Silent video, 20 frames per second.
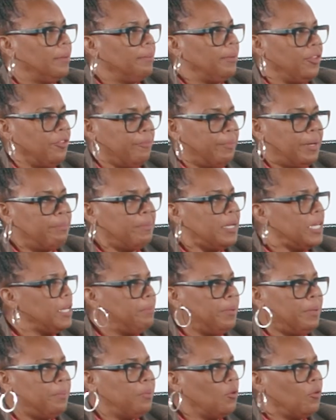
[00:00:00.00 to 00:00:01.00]
but there have been many
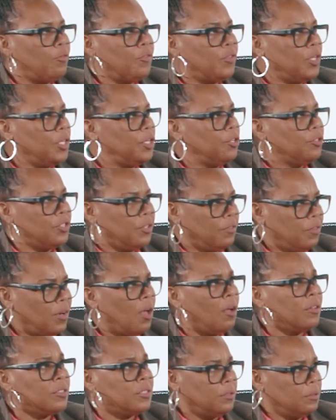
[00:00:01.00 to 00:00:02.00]
people over the years that have
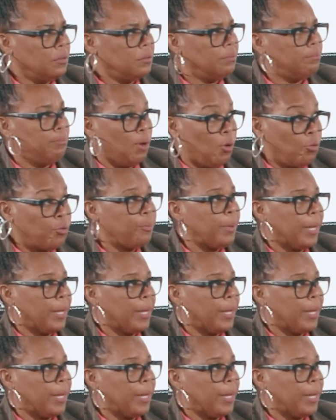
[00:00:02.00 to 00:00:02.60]
lost both